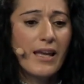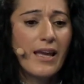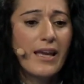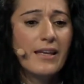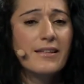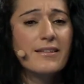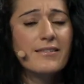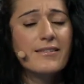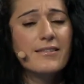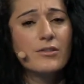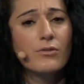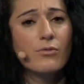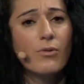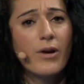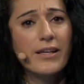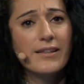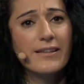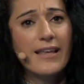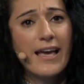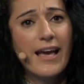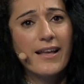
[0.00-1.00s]
And this is
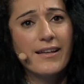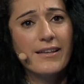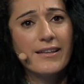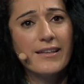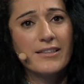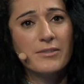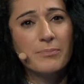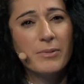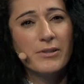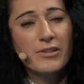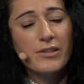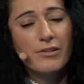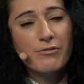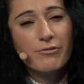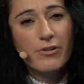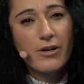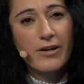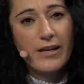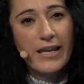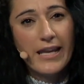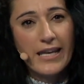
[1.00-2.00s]
quite handy, especially
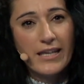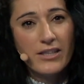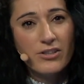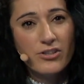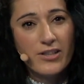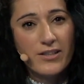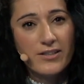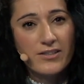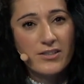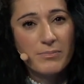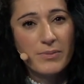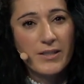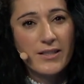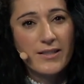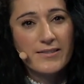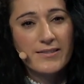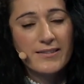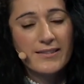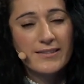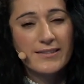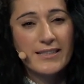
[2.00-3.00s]
for our agents,
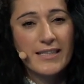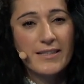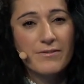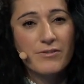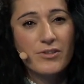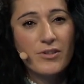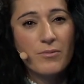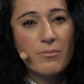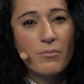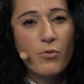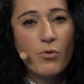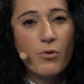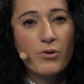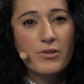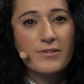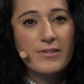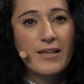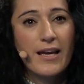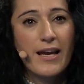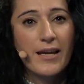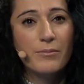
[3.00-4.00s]
because this gives them more
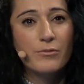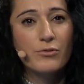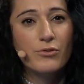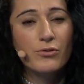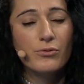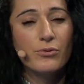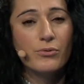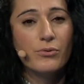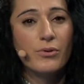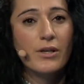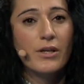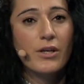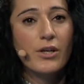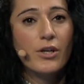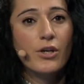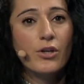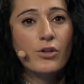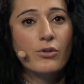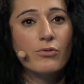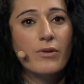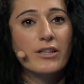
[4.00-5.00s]
time to
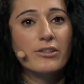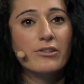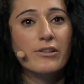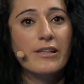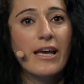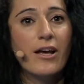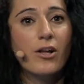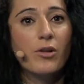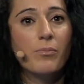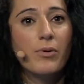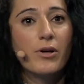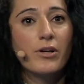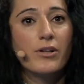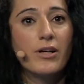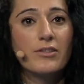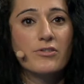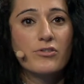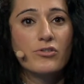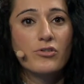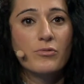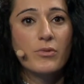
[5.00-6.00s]
actually help our
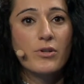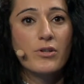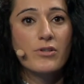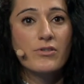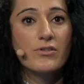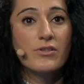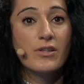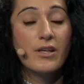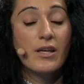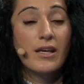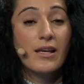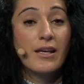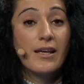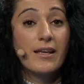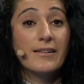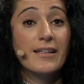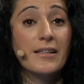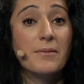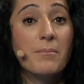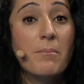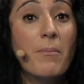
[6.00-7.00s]
customers
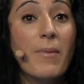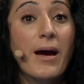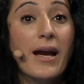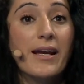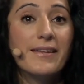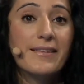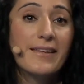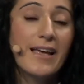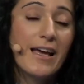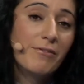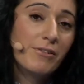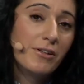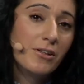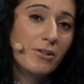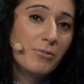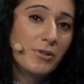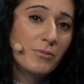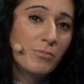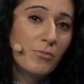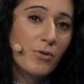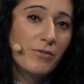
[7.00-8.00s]
that might have a
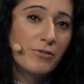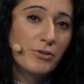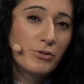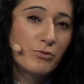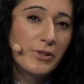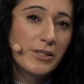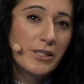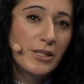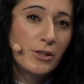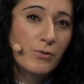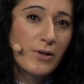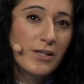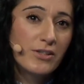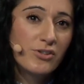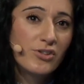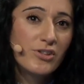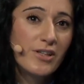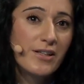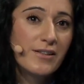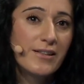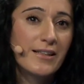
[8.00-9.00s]
little bit more of a tricky
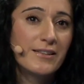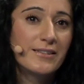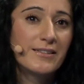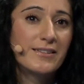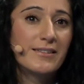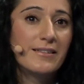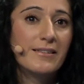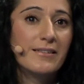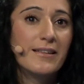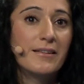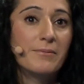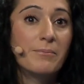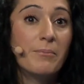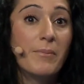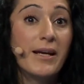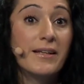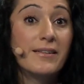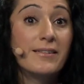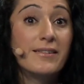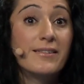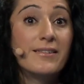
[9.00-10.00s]
question, that
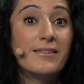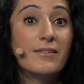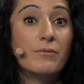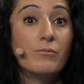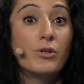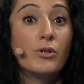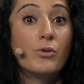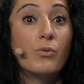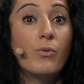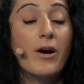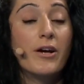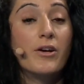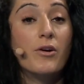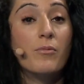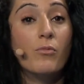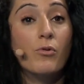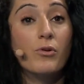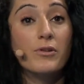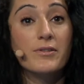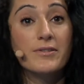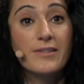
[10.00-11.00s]
might require
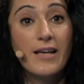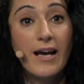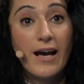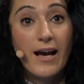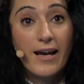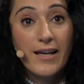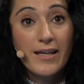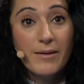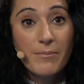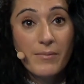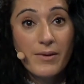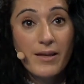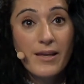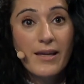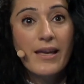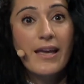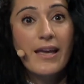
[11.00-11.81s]
more time.